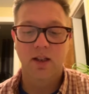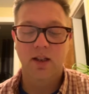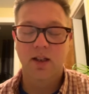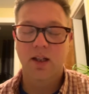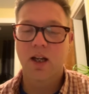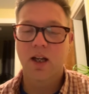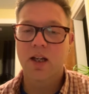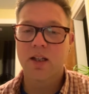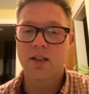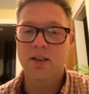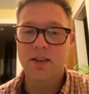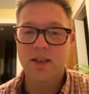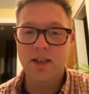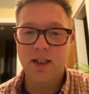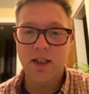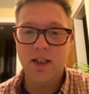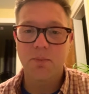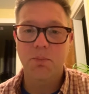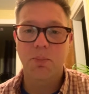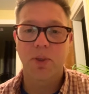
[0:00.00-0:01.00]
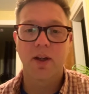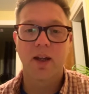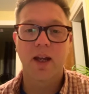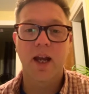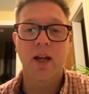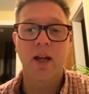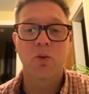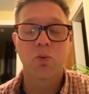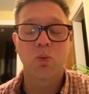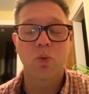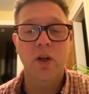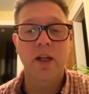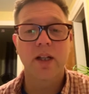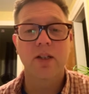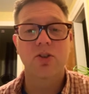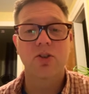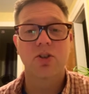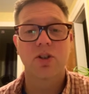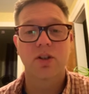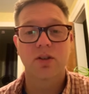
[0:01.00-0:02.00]
a deep and
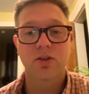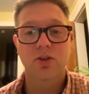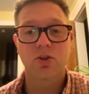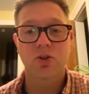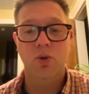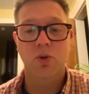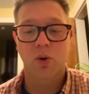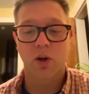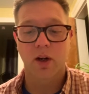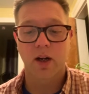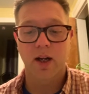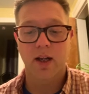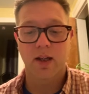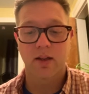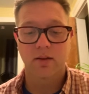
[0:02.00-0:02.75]
rich story.